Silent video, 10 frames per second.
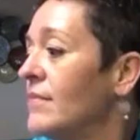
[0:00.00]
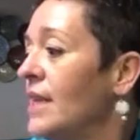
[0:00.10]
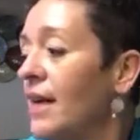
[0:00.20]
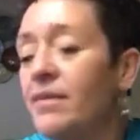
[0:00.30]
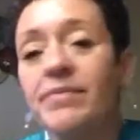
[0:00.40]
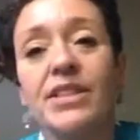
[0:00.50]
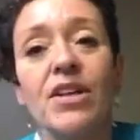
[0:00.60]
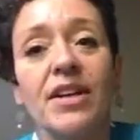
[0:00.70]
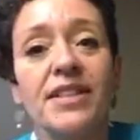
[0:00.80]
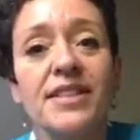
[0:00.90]
yeah, that's
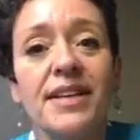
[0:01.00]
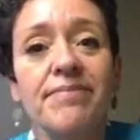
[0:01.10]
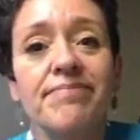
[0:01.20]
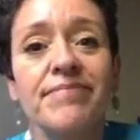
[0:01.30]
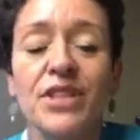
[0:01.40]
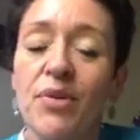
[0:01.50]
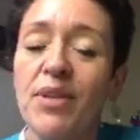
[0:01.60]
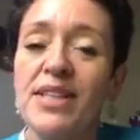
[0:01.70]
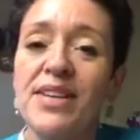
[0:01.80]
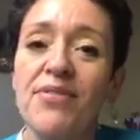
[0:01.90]
all I got to say. So
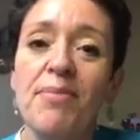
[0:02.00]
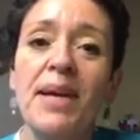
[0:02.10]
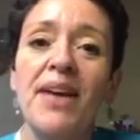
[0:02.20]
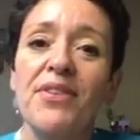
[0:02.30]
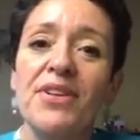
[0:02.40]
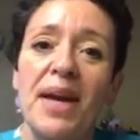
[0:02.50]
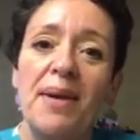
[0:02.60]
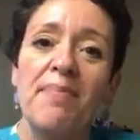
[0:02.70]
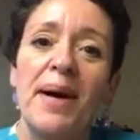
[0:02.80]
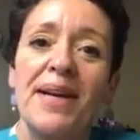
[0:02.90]
that's it for me. Have a good
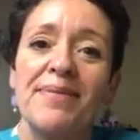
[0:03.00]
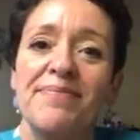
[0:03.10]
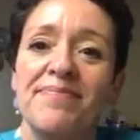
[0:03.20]
night. Bye.